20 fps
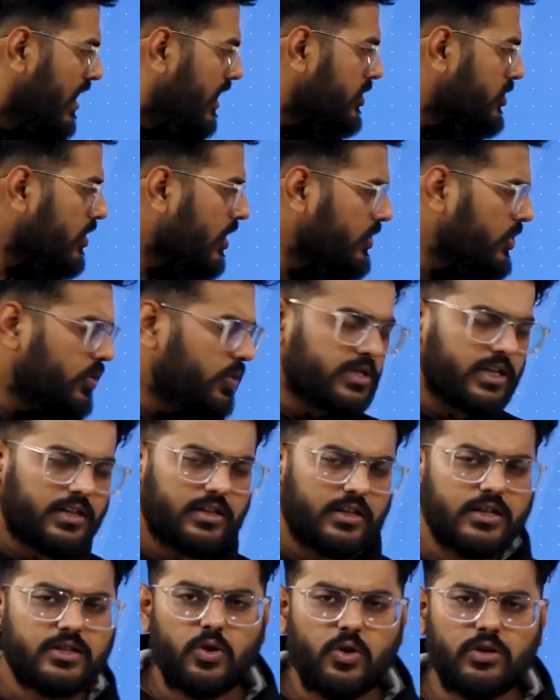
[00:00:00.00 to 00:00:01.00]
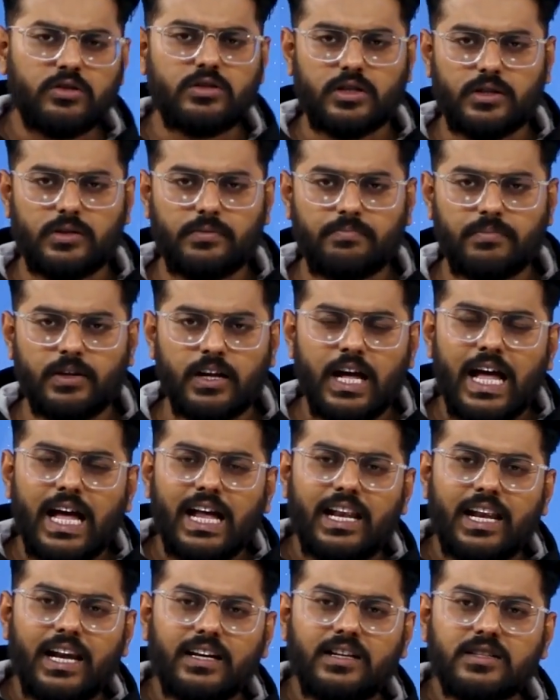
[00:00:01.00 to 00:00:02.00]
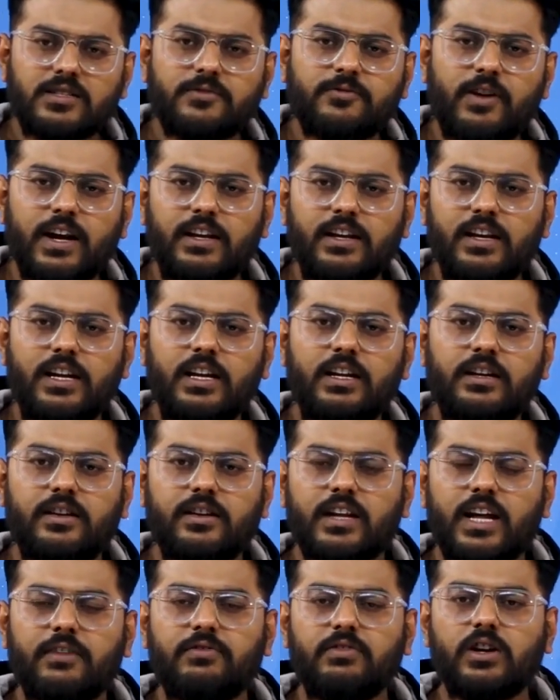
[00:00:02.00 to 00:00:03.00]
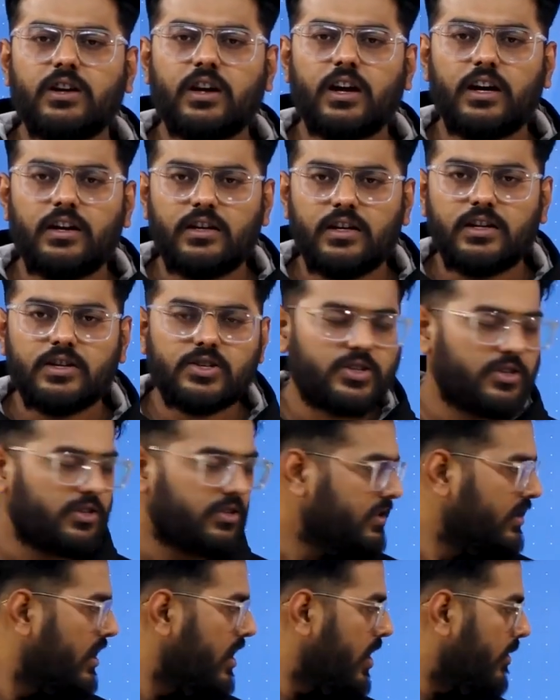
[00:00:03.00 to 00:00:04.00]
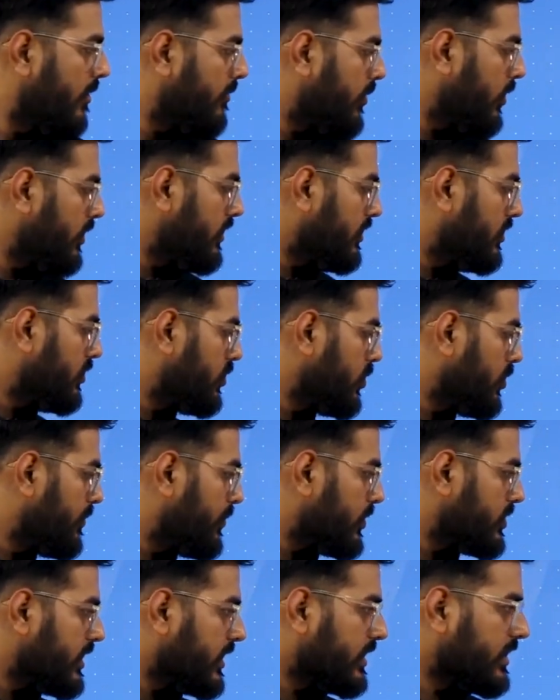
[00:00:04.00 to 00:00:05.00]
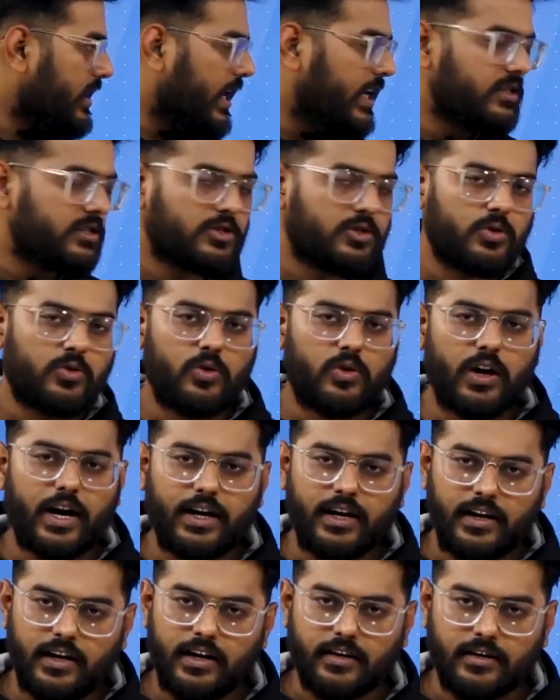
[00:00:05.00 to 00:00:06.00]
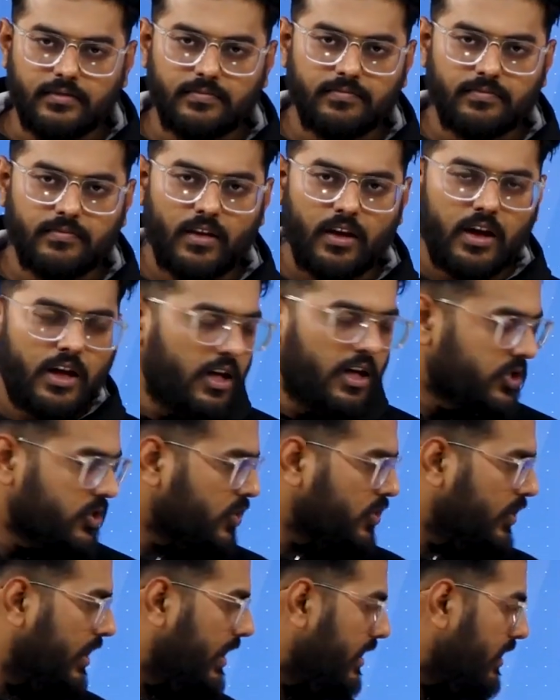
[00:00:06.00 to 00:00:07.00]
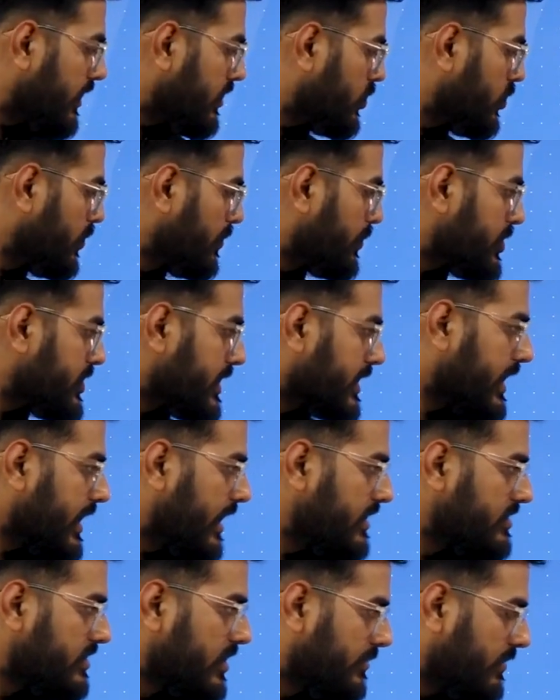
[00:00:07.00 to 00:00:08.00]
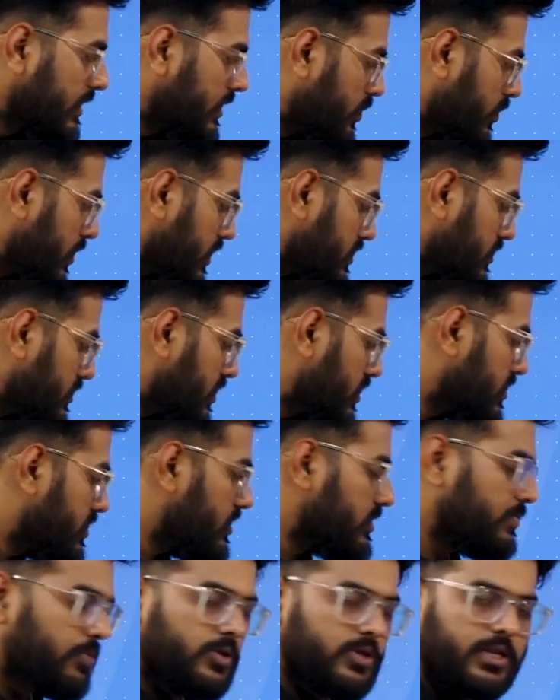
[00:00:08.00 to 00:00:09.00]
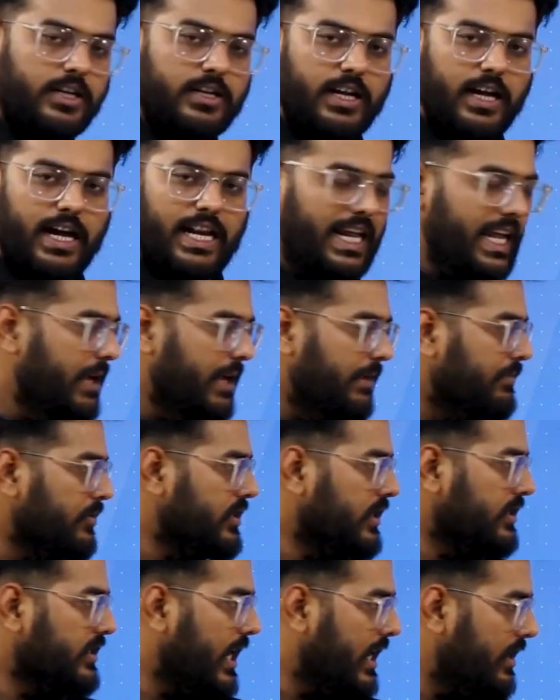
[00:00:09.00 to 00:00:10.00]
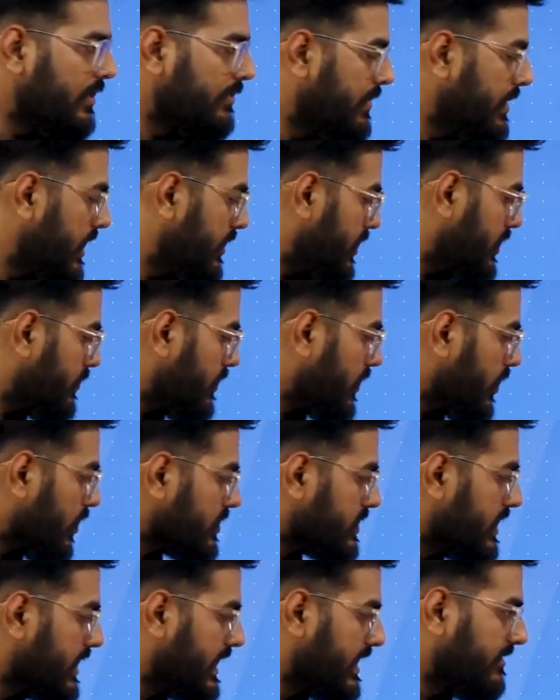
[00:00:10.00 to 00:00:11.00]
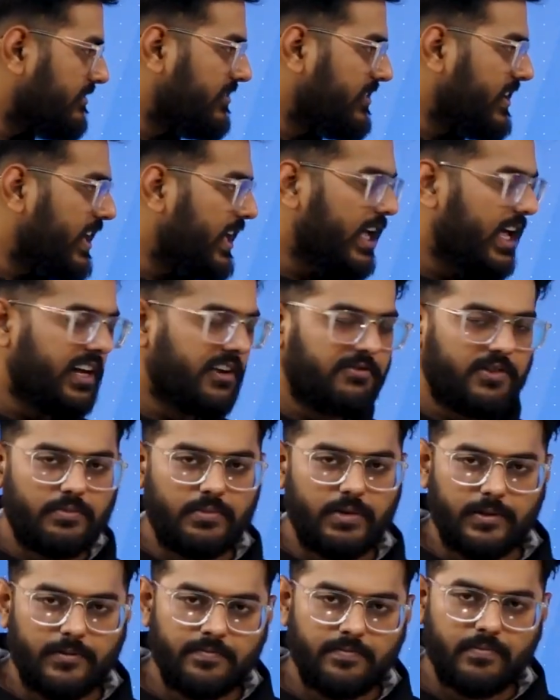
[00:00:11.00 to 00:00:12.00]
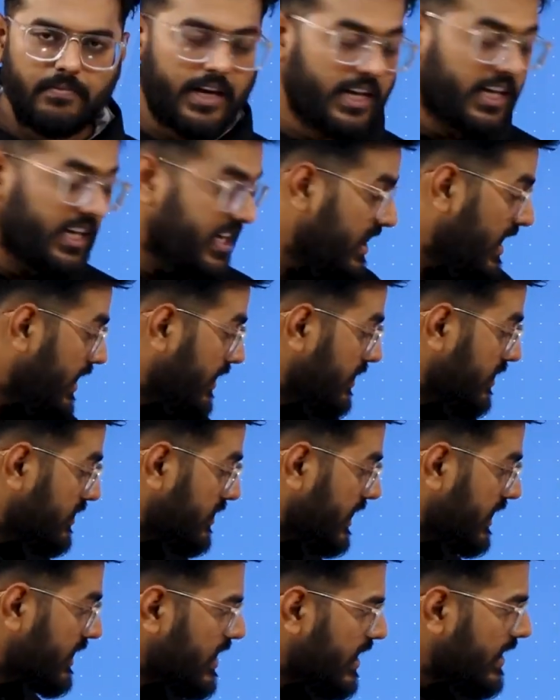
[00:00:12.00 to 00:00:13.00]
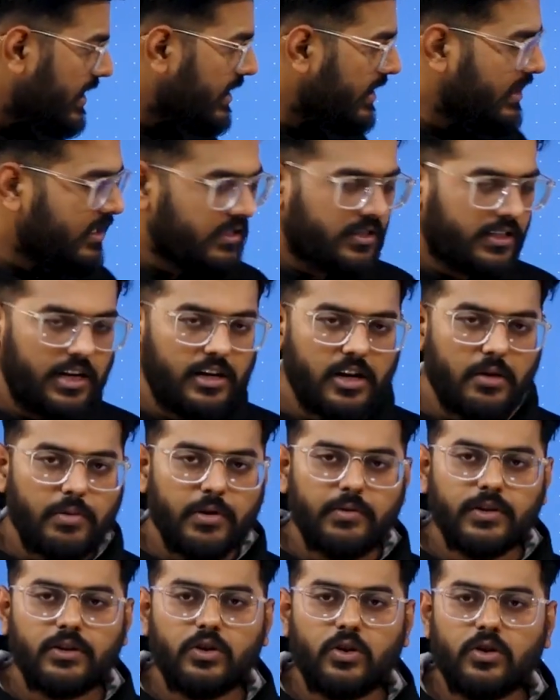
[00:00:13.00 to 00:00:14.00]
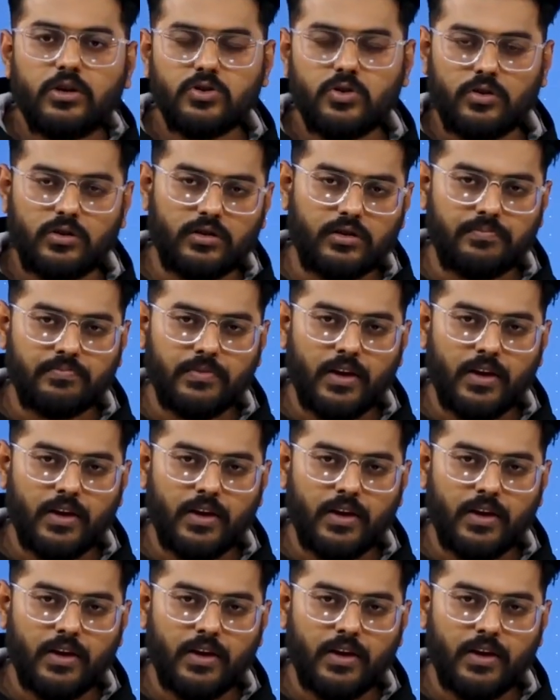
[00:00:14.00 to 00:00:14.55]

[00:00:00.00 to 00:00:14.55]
So now using this concept, let us finally derive the condition for the two projectiles to collide in air. So here are two projectiles given to us. This is projectile A, projectile B with velocity VA and VB, making an angle theta A, theta B with the horizontal.